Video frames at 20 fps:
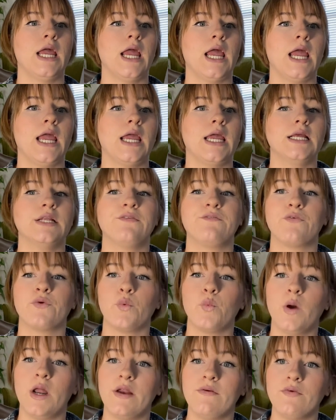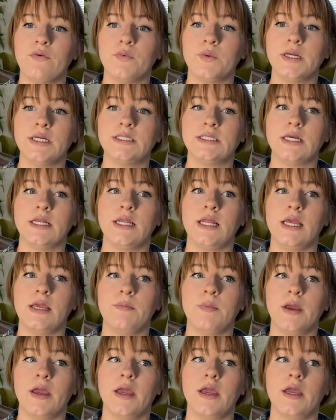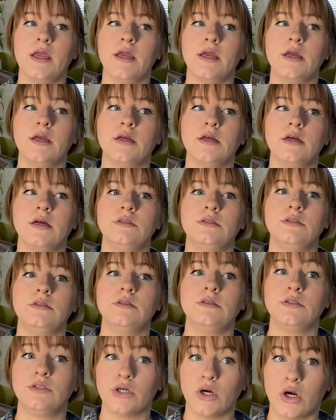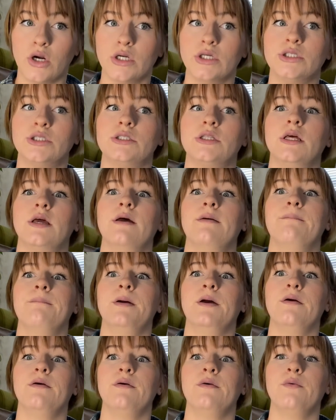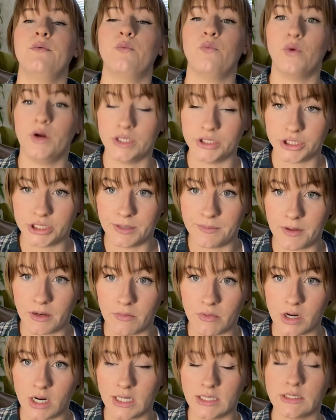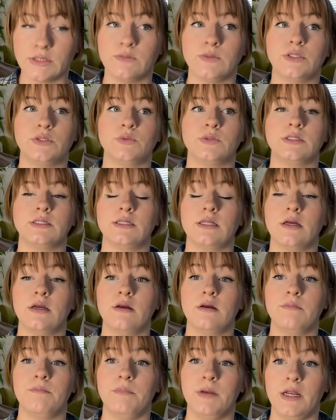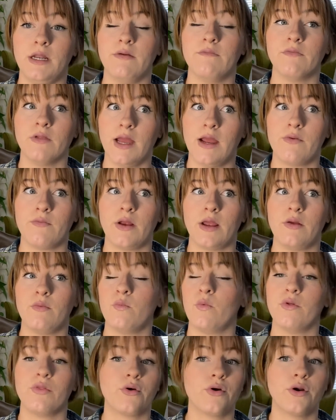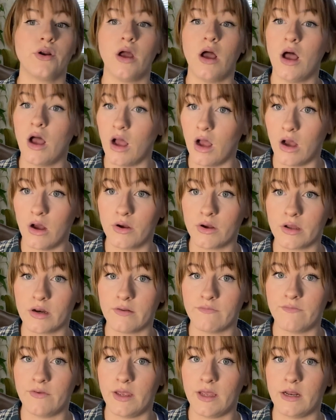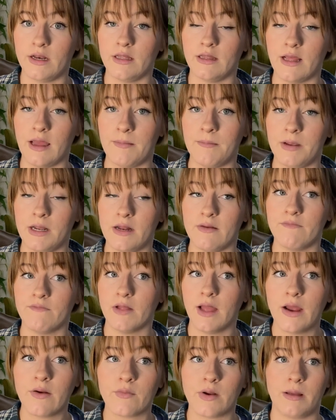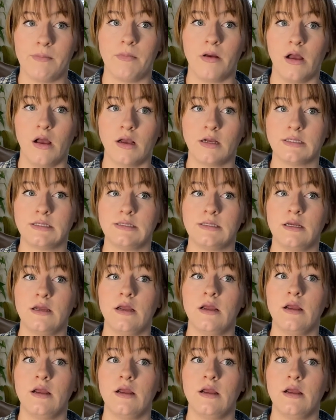And for whatever reason, eBay charged them one shipping price, which was the medium flat rate. Well, they're not all going to fit in that medium flat rate box.